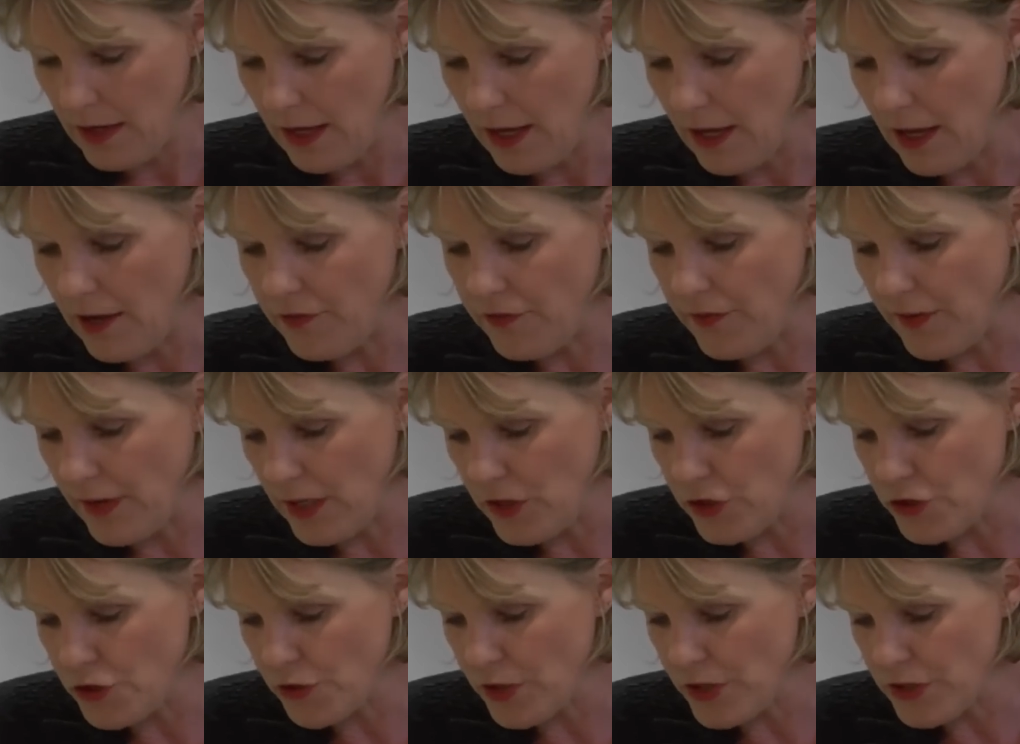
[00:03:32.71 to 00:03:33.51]
if
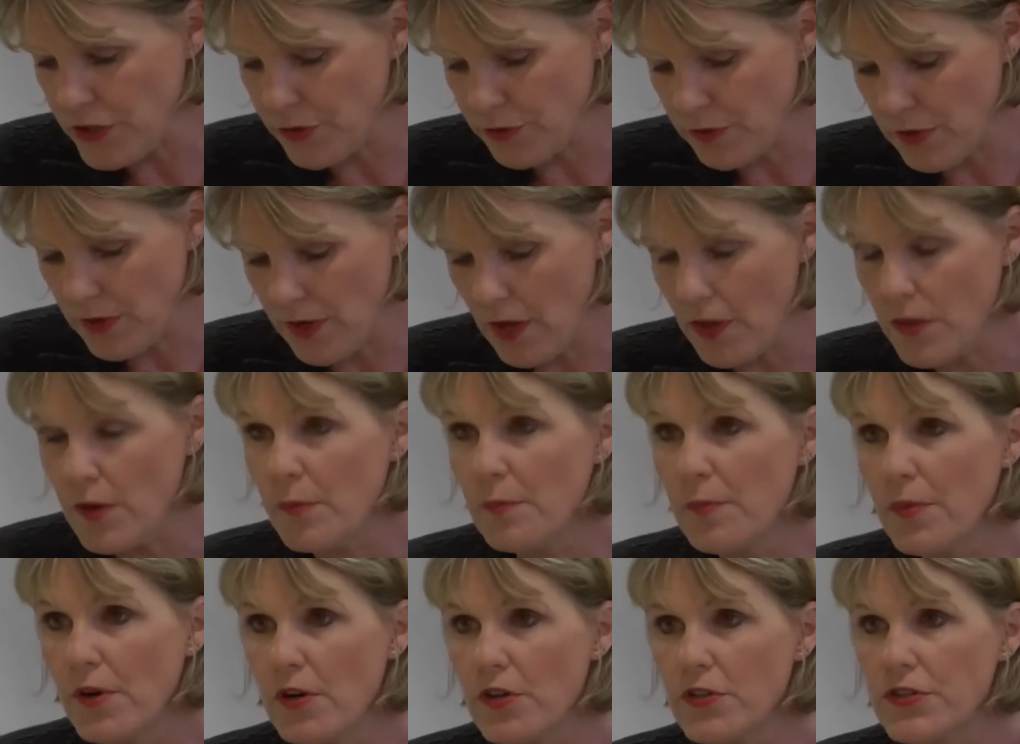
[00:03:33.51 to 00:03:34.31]
injury to another
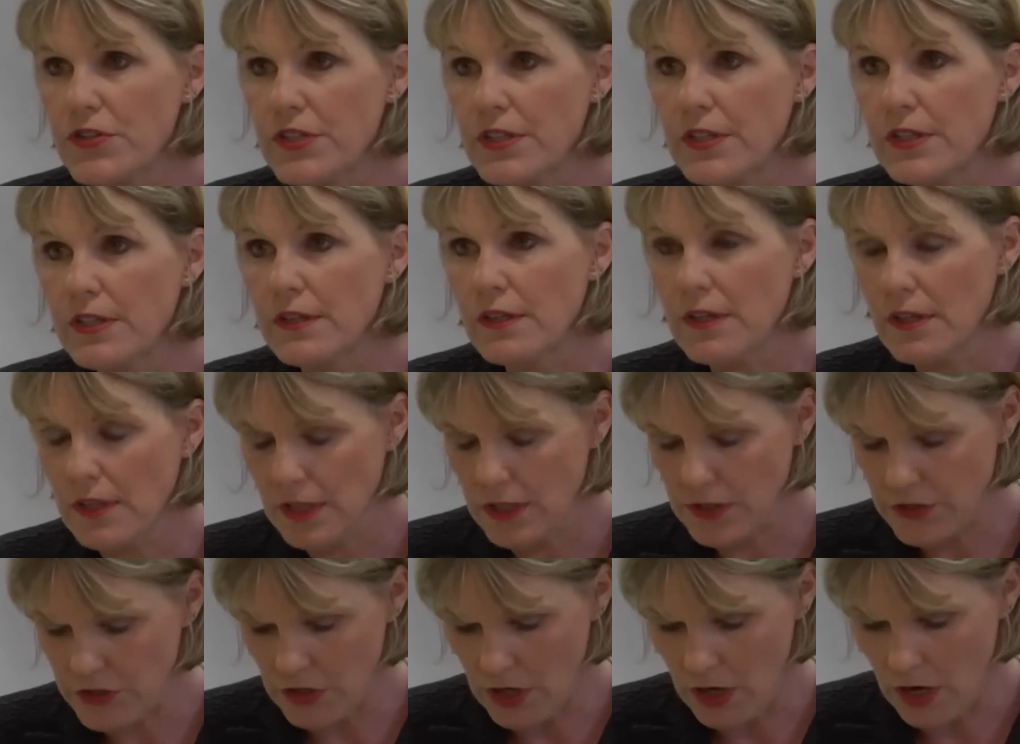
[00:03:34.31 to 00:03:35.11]
person
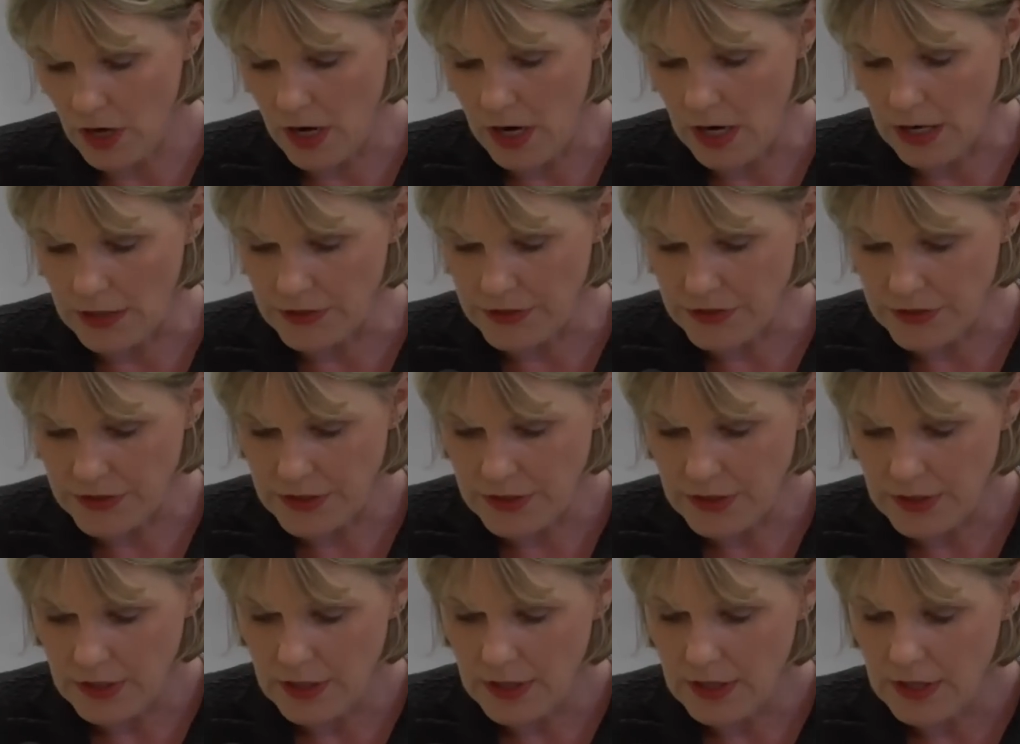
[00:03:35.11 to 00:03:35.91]
is caused.